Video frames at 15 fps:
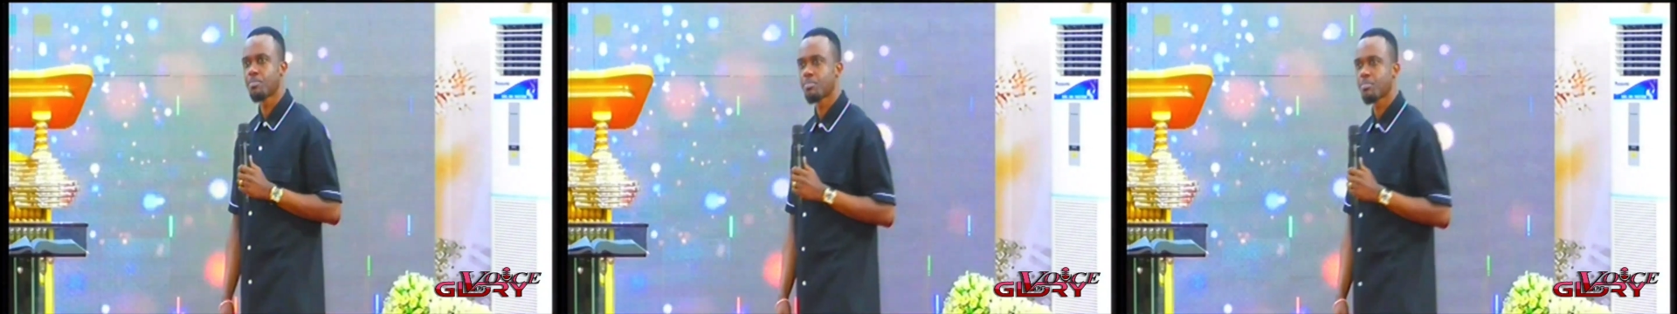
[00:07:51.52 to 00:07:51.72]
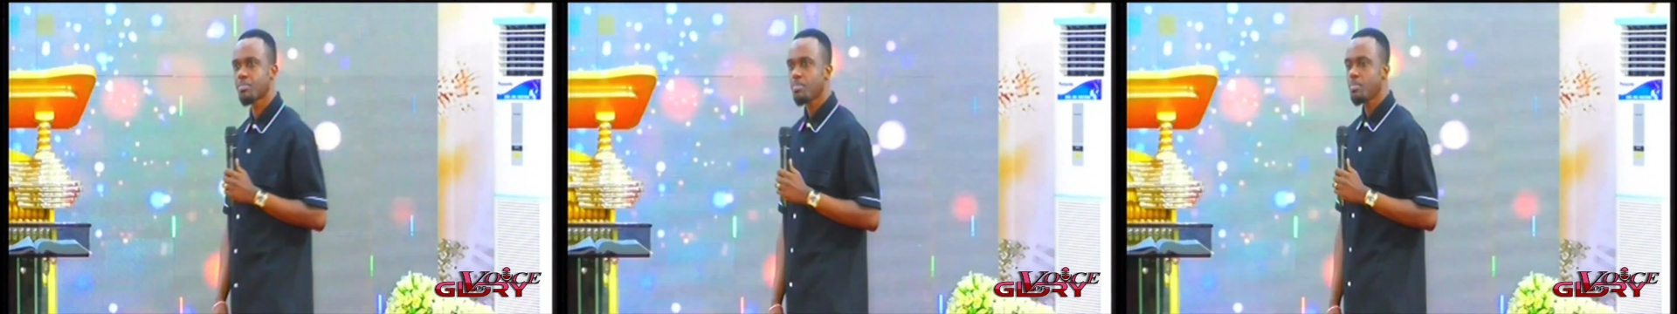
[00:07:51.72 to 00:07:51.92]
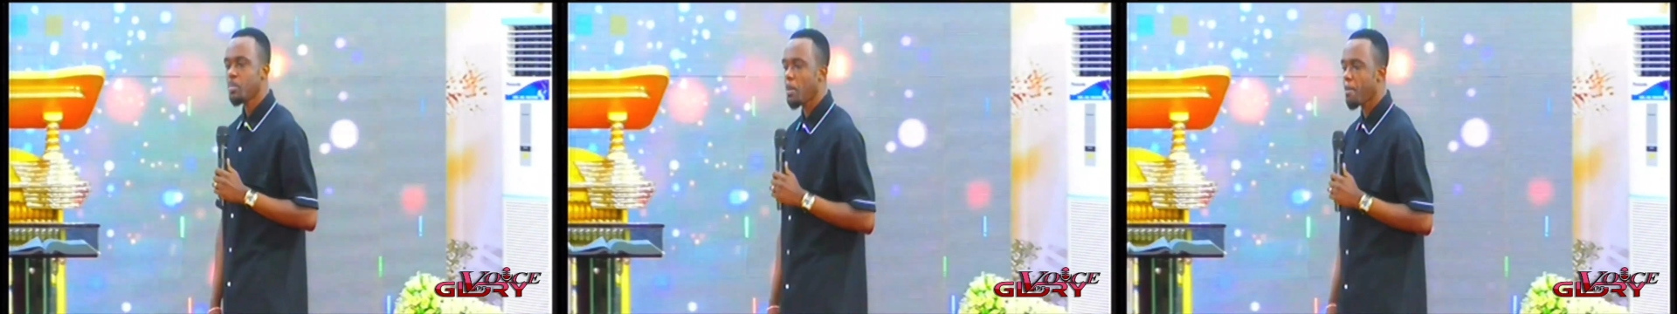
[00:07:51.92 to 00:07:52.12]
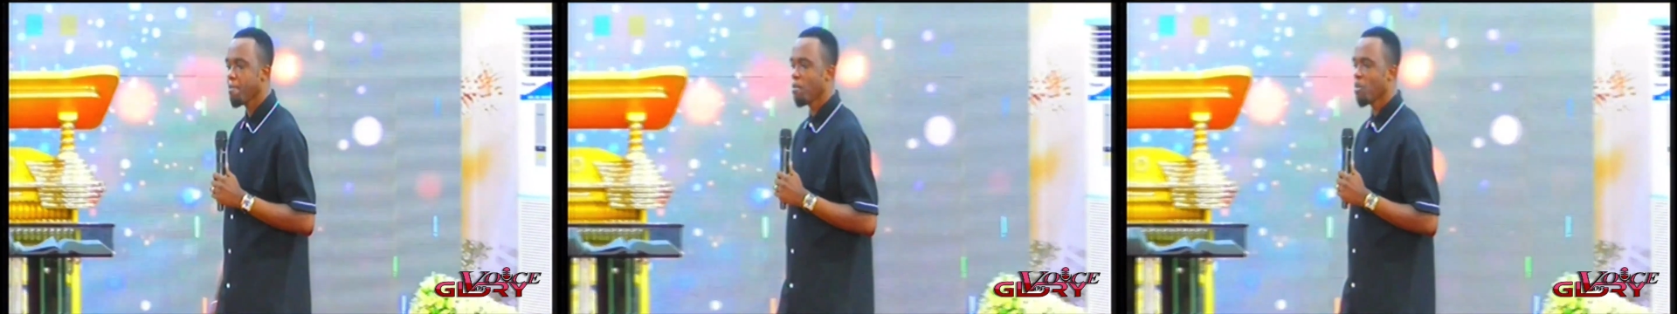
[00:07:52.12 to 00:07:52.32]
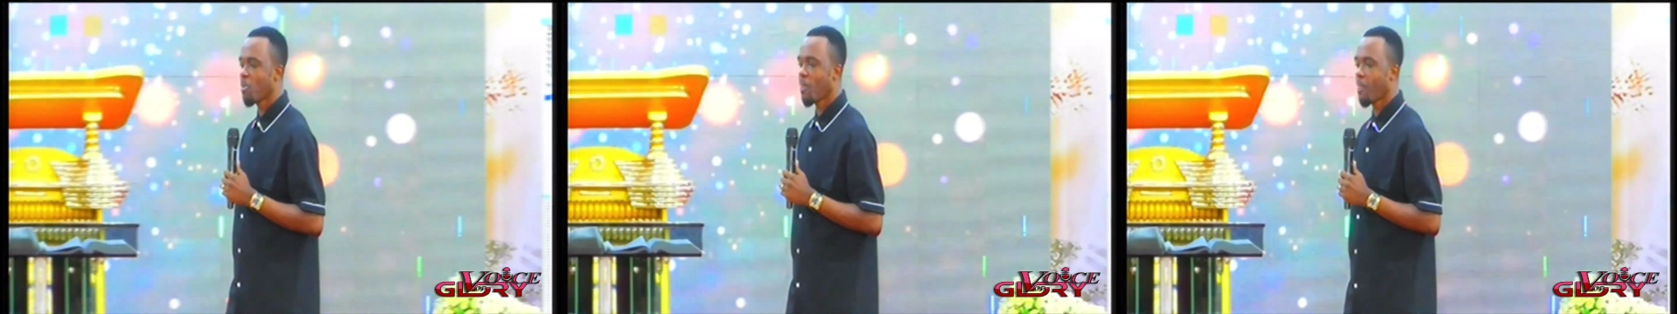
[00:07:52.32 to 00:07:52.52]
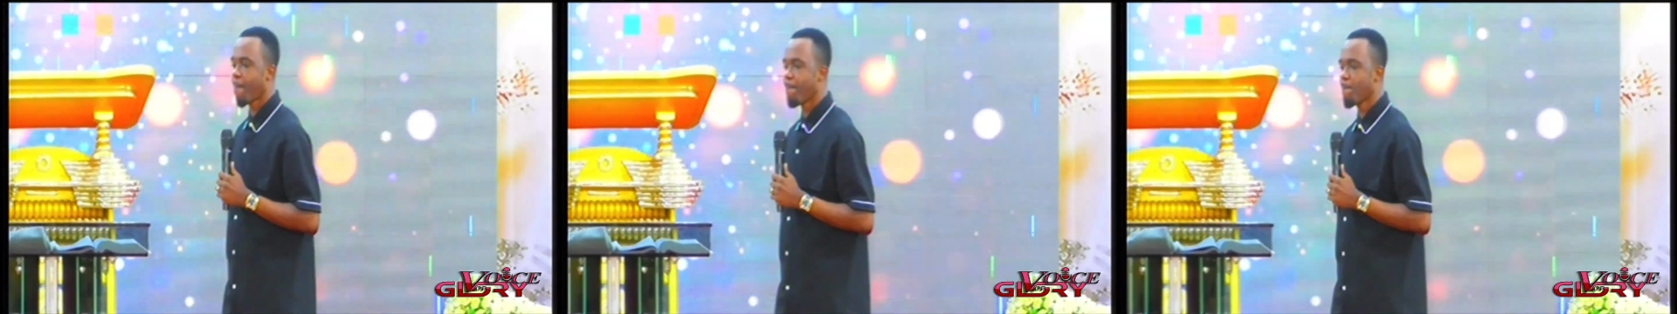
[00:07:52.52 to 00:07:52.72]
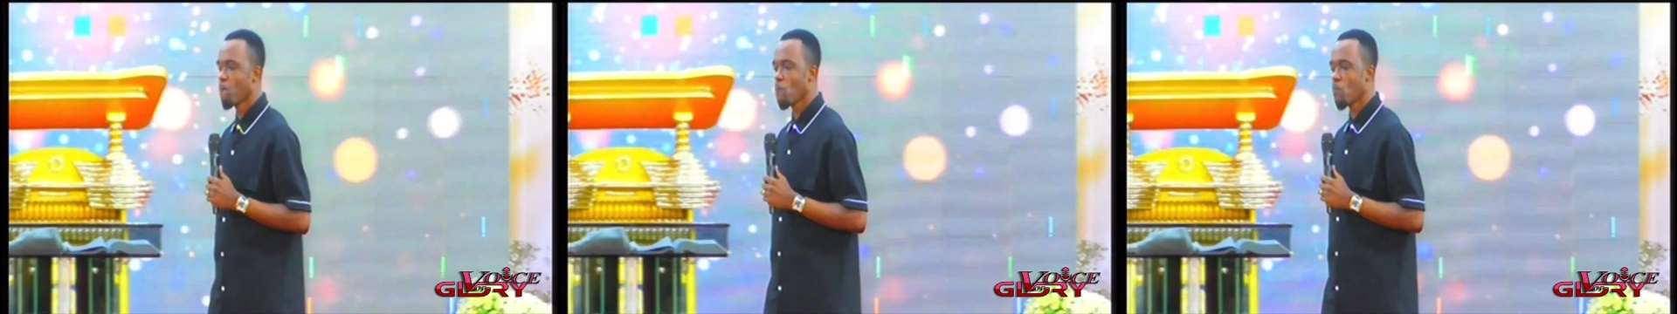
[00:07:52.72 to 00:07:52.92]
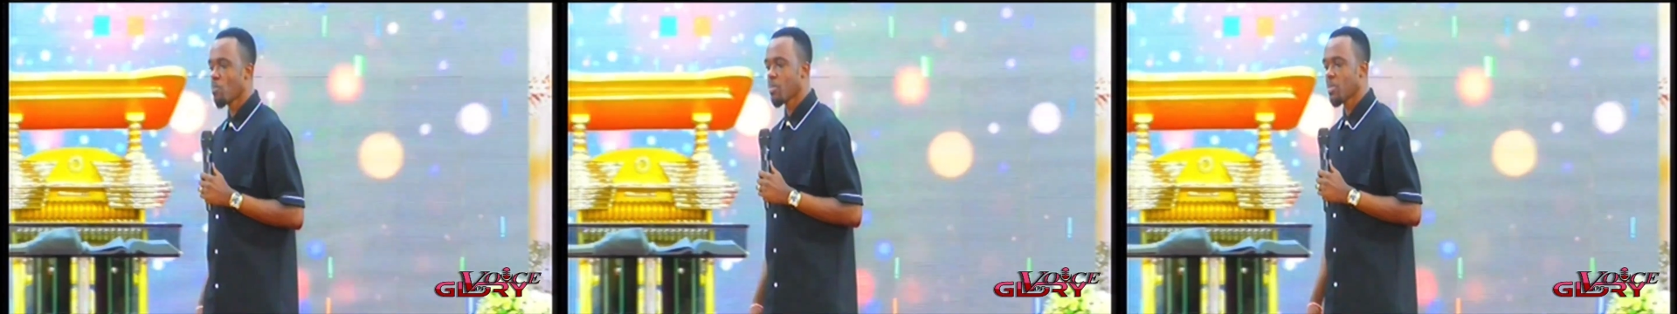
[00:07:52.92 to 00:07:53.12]

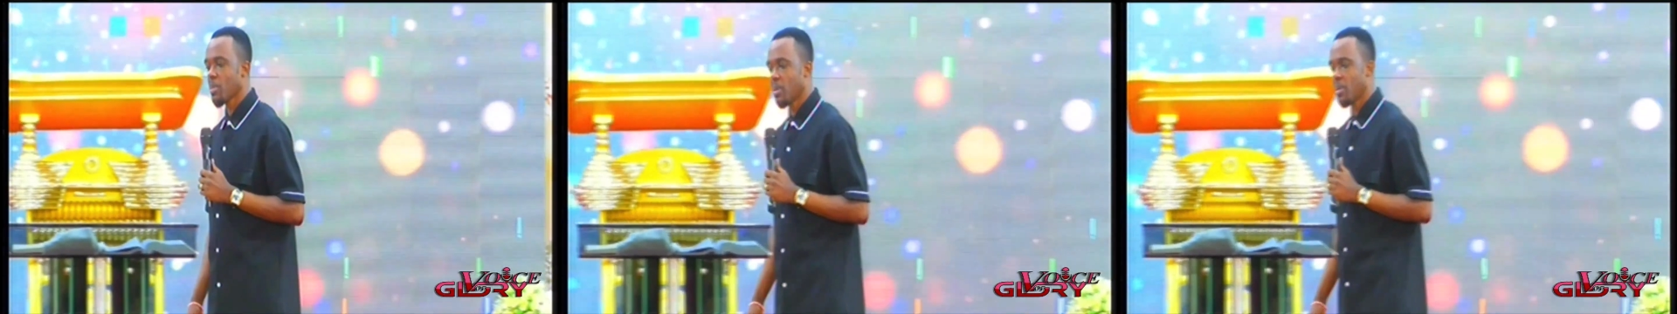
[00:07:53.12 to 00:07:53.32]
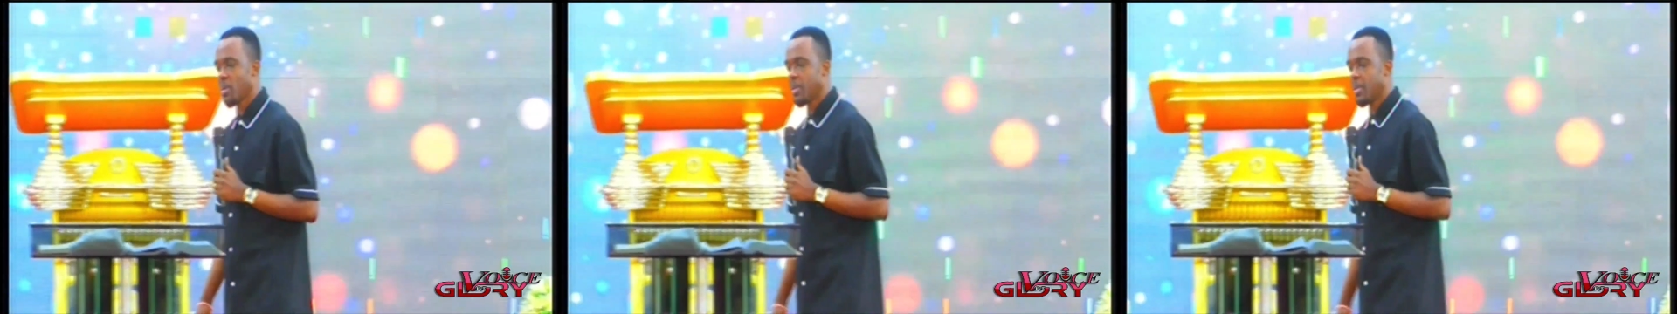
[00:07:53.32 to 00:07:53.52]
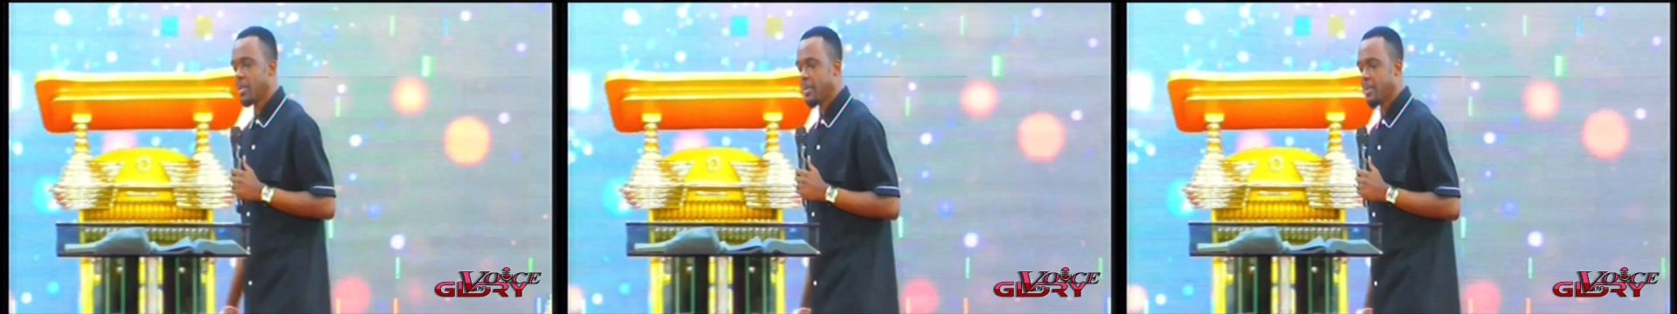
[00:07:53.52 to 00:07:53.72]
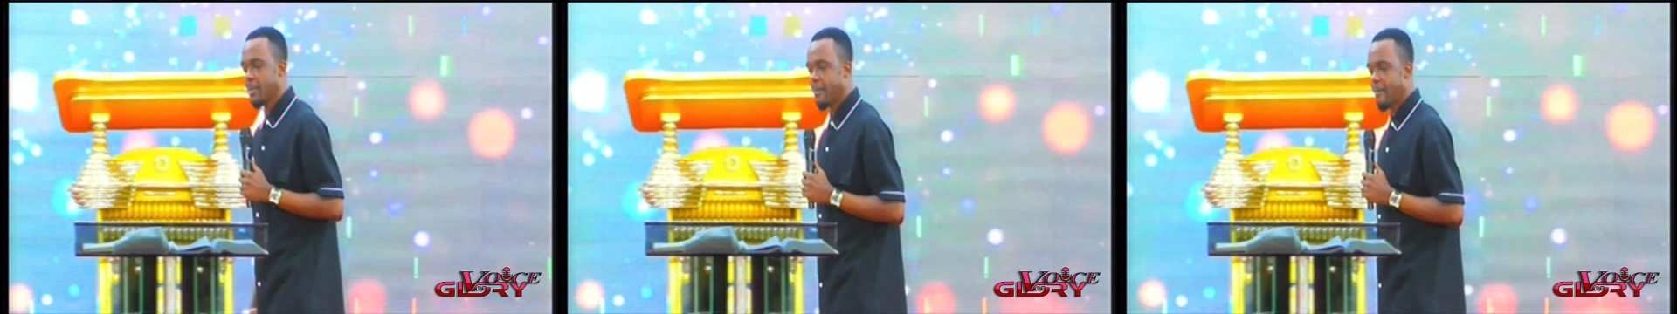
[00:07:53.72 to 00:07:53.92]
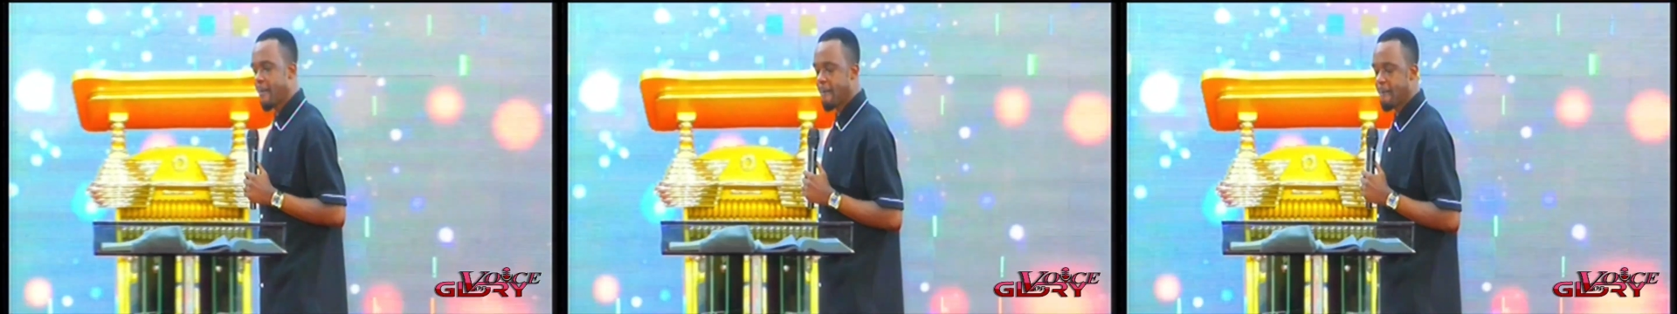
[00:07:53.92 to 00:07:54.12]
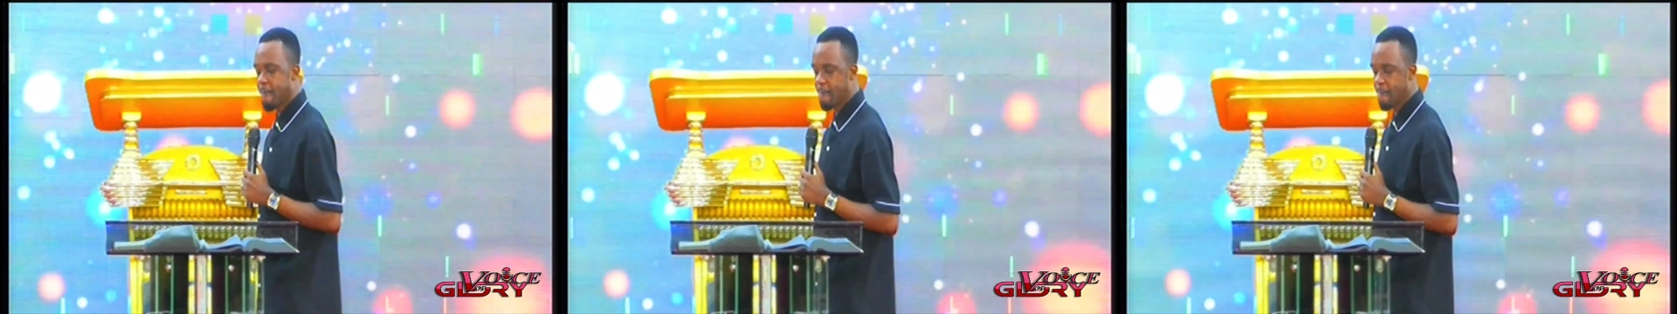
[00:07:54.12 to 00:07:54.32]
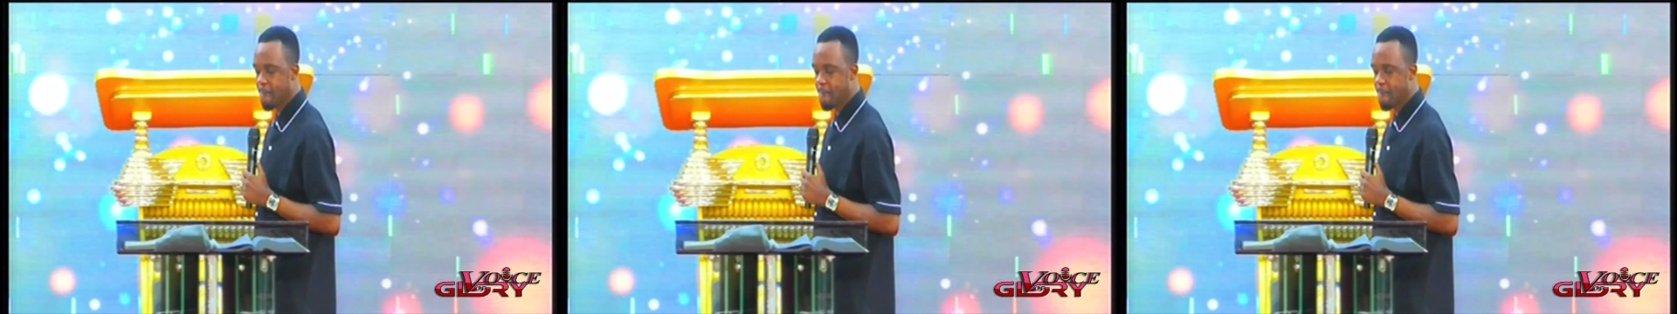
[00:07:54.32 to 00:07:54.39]
(no one is talking)